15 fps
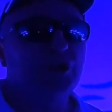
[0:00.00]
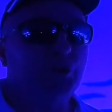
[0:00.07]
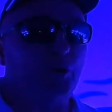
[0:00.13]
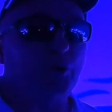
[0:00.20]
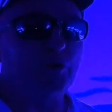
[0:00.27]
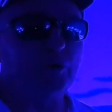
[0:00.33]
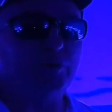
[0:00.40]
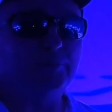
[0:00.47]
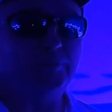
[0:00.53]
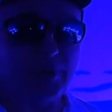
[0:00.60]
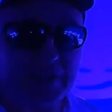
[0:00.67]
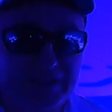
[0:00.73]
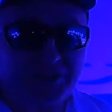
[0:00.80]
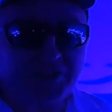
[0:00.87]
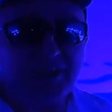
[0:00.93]
Coral
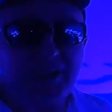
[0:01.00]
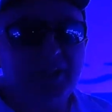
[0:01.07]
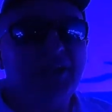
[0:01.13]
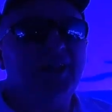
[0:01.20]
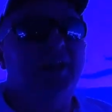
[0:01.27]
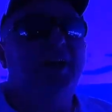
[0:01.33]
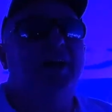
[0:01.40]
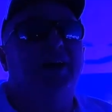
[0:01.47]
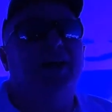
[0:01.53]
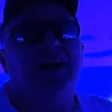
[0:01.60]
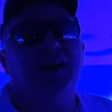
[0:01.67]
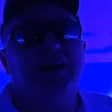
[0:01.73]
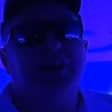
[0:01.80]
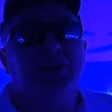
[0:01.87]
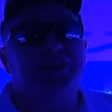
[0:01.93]
bleaching
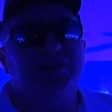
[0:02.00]
uh,